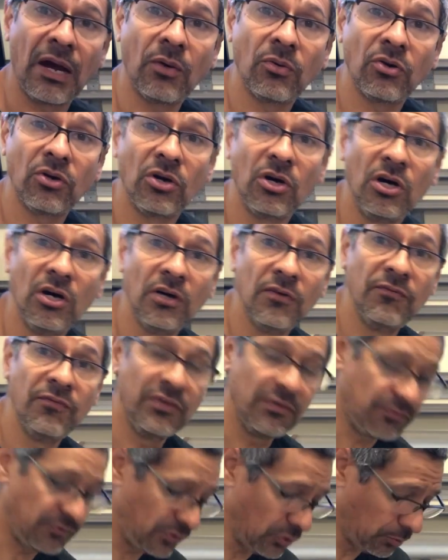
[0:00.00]
power of
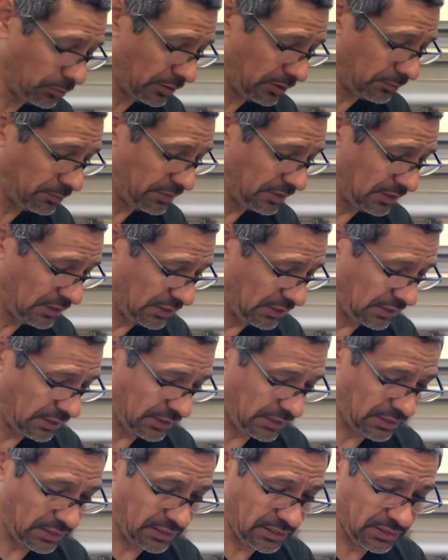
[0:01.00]
the fuel pump.
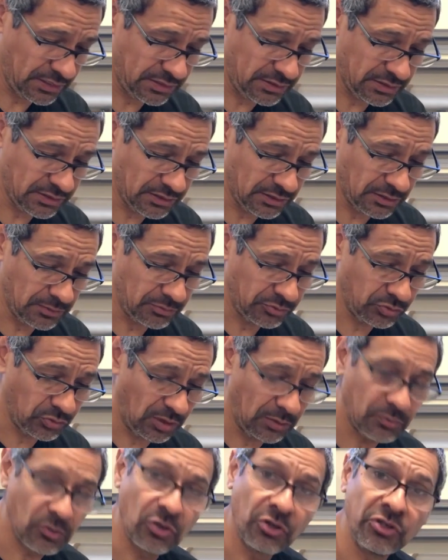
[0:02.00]
And
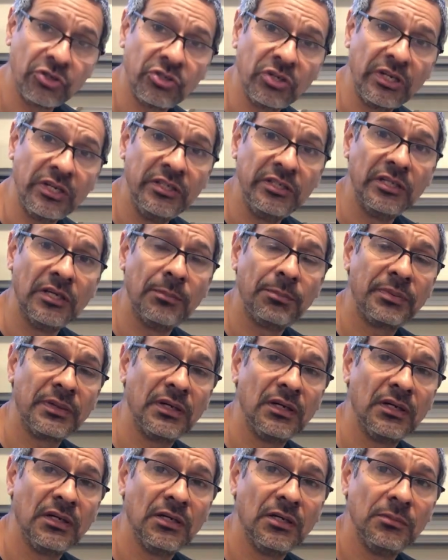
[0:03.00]
so I'm going to end up
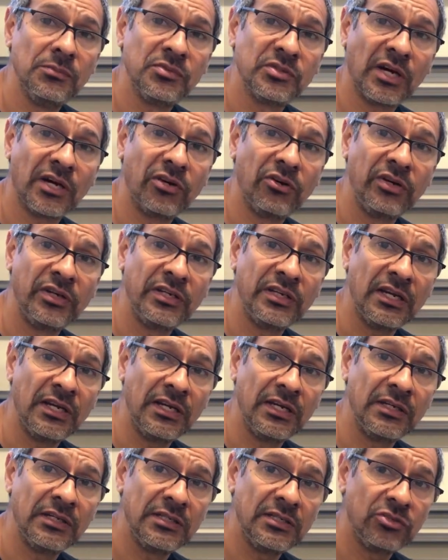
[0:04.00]
soldering
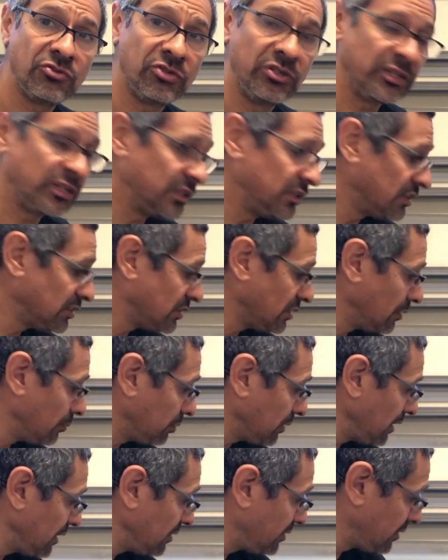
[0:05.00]
and heat shrinking this into
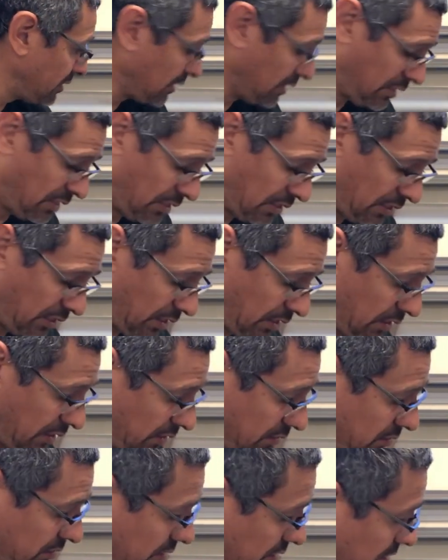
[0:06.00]
place.
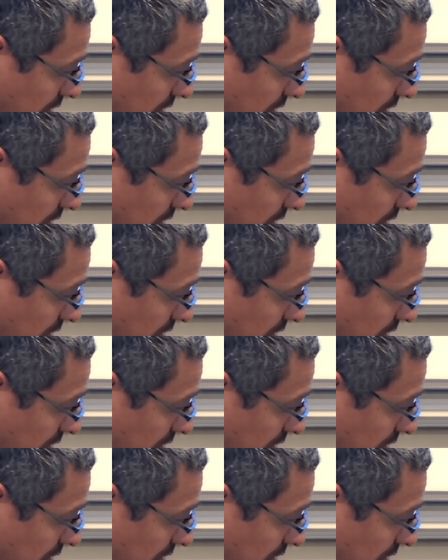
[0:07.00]
And